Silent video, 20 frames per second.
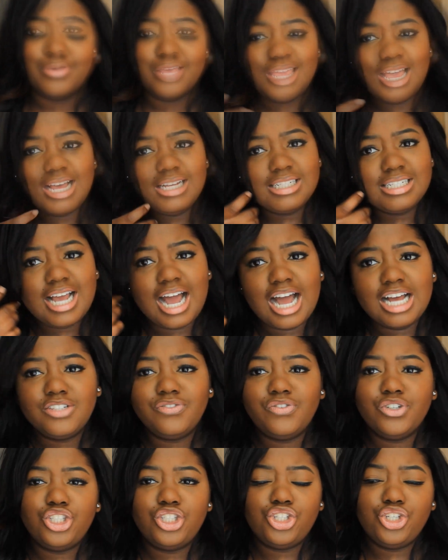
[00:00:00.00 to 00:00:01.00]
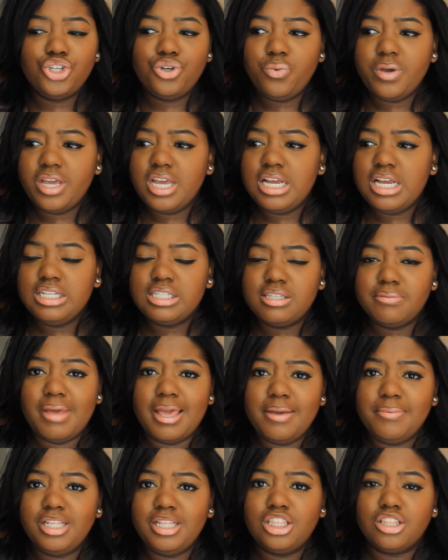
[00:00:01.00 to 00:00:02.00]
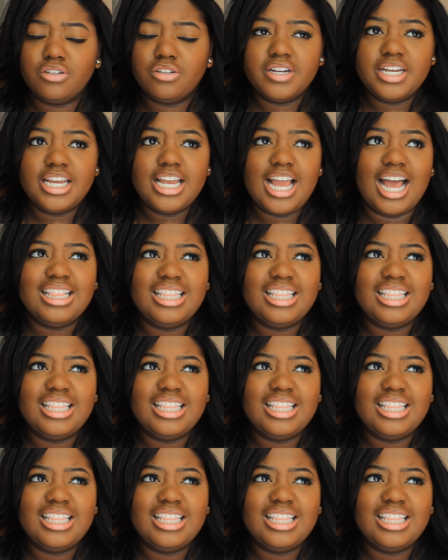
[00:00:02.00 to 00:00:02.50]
But yes, guys, for two weeks, maybe three,